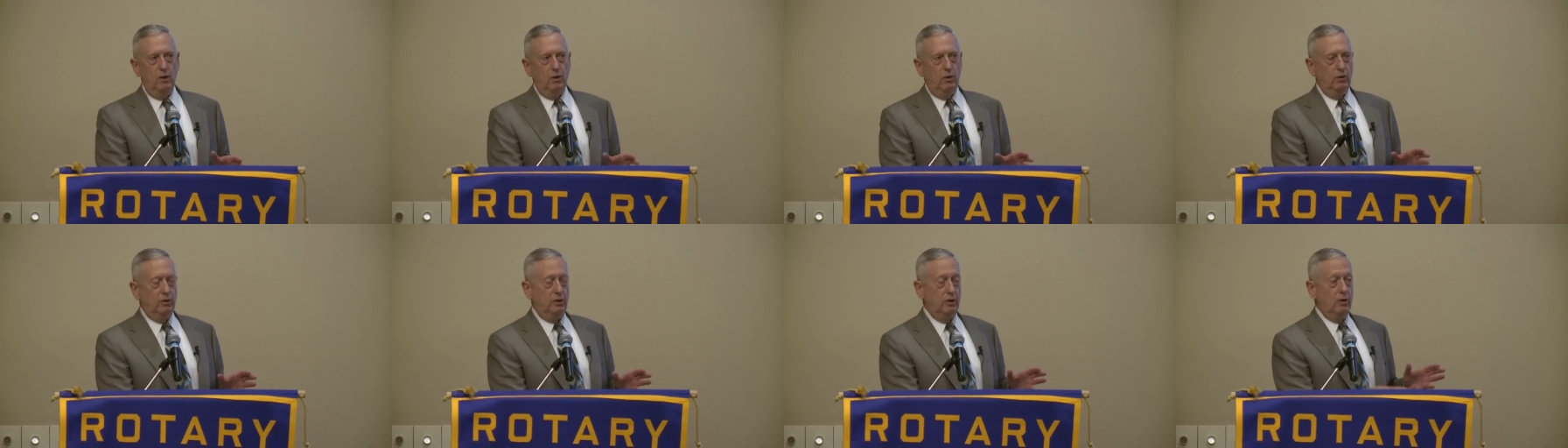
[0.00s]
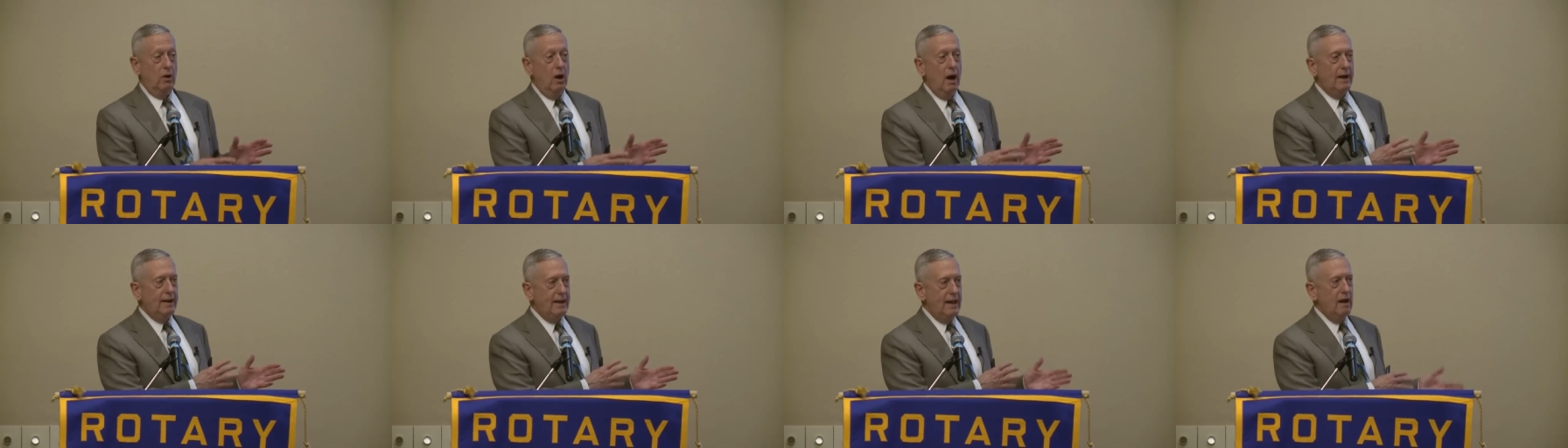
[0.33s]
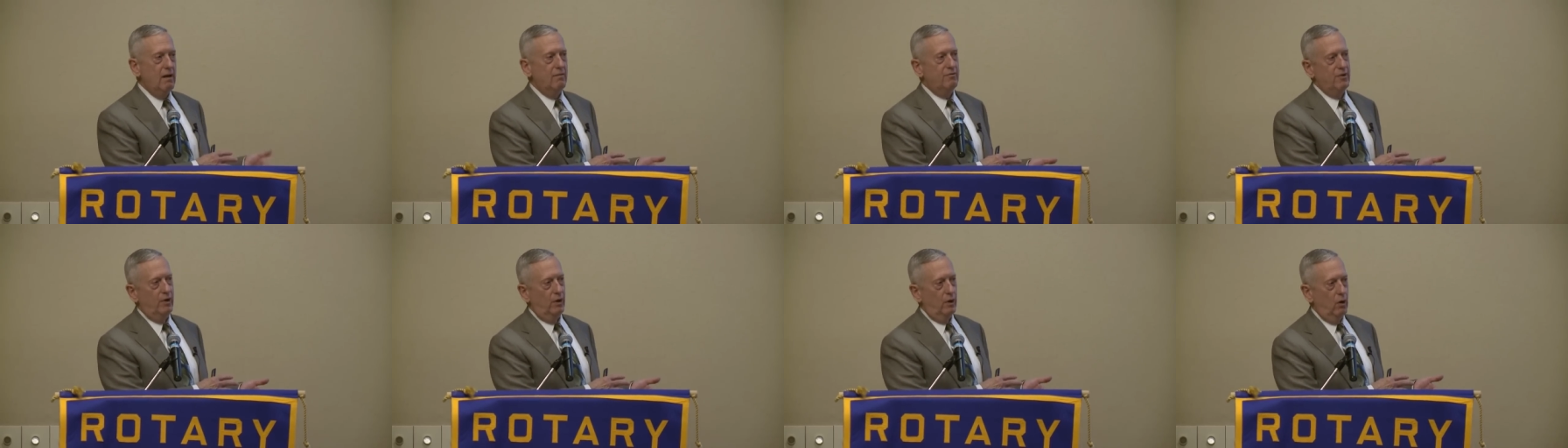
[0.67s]
who do not
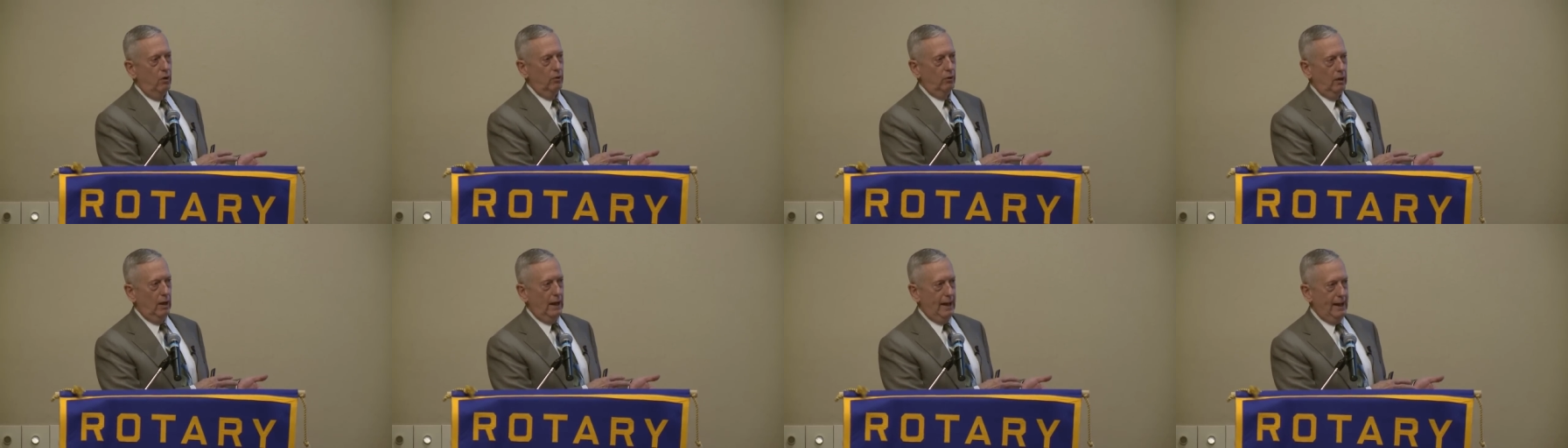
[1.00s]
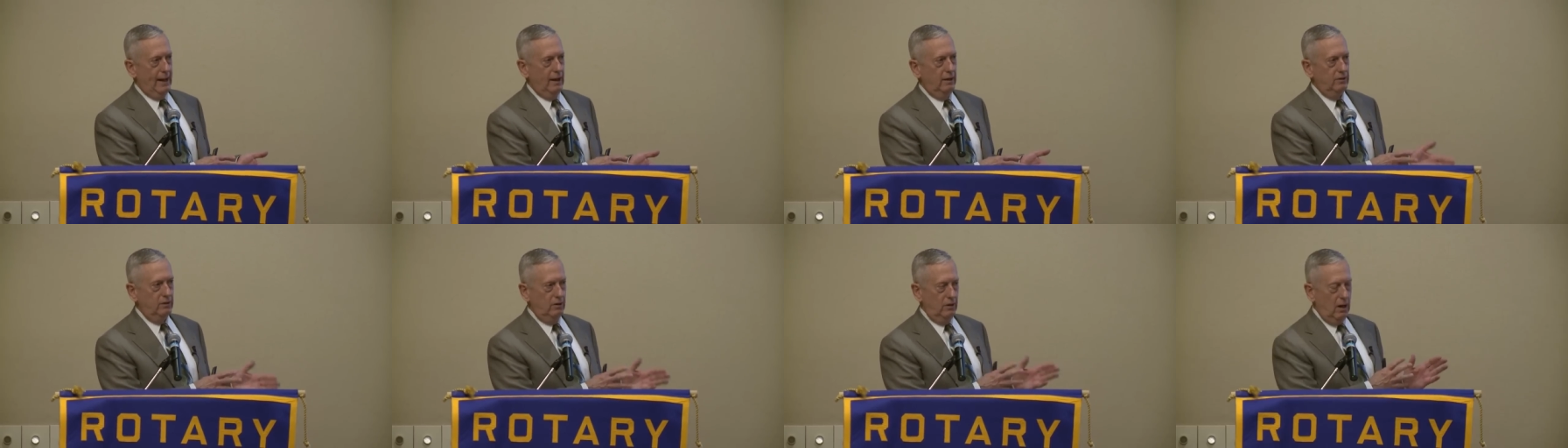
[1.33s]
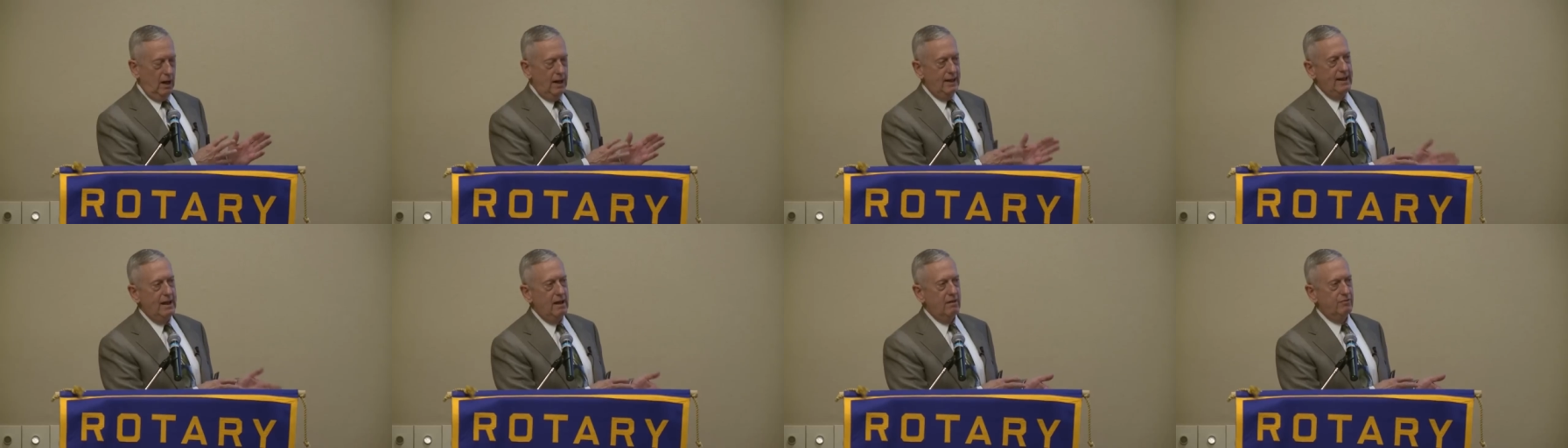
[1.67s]
have their own land, do
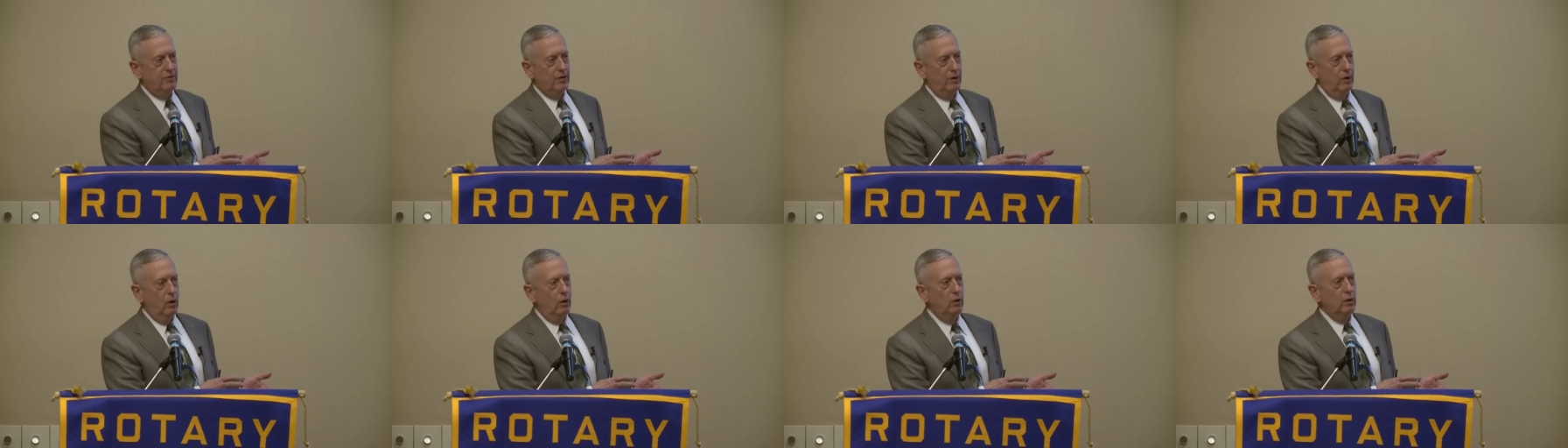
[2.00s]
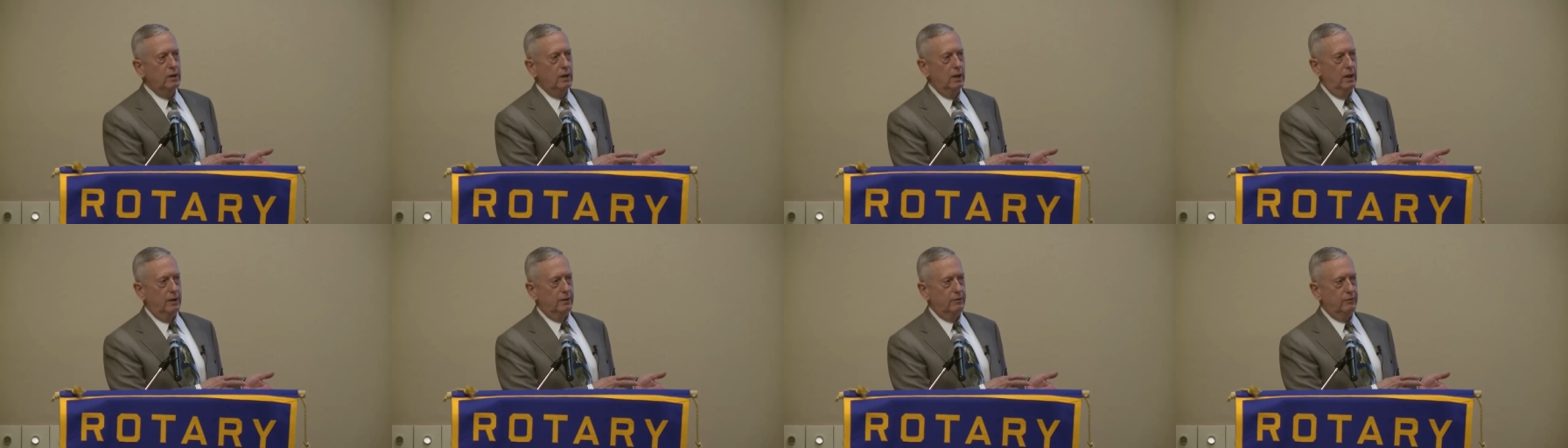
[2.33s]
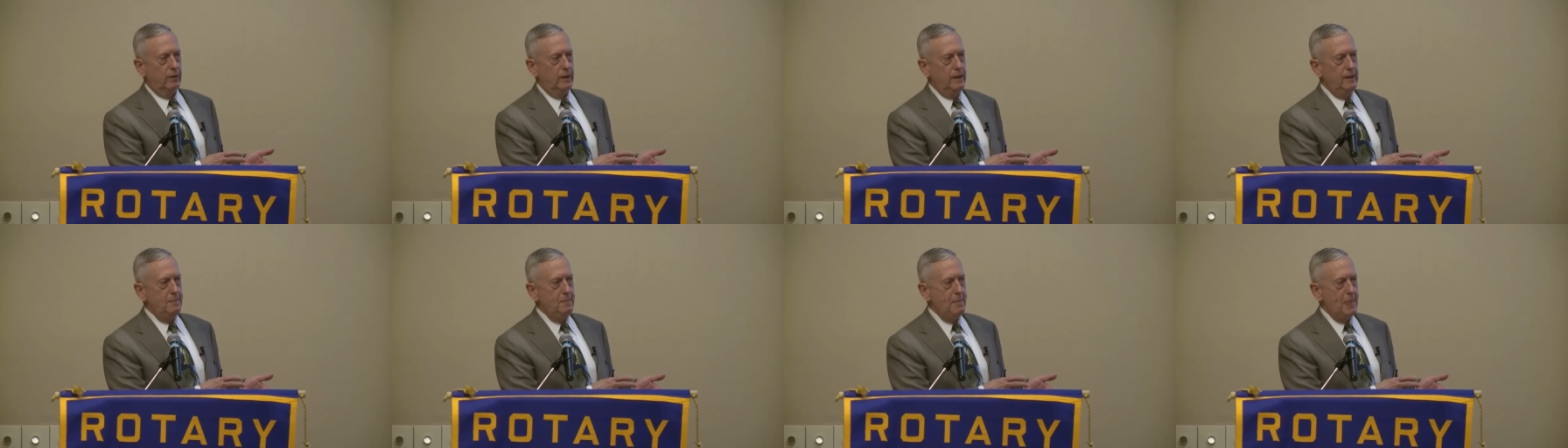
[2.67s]
not have their own
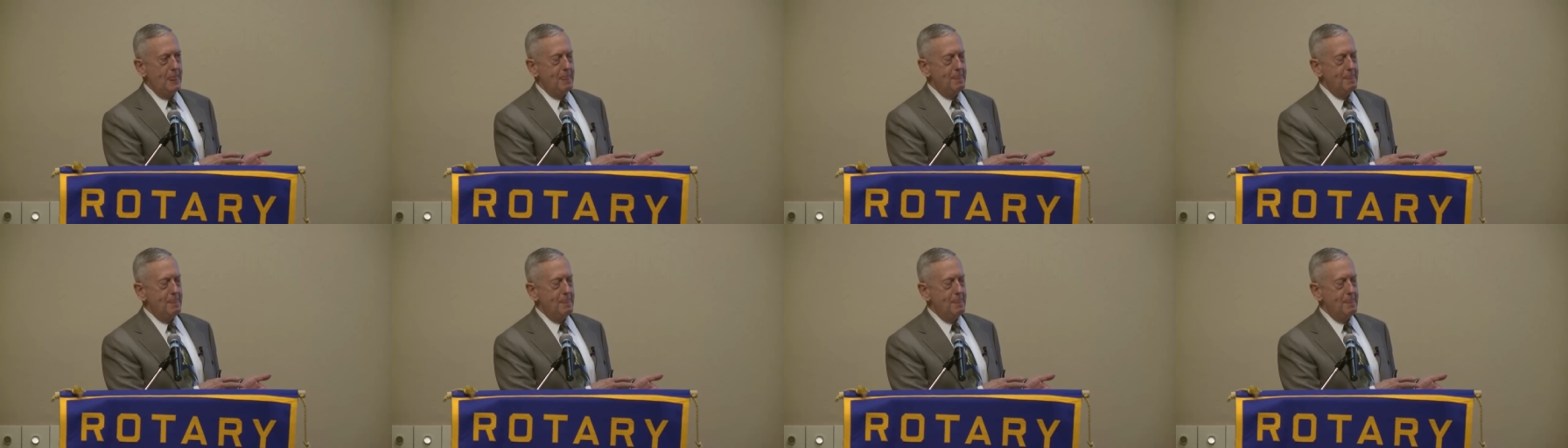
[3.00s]
country,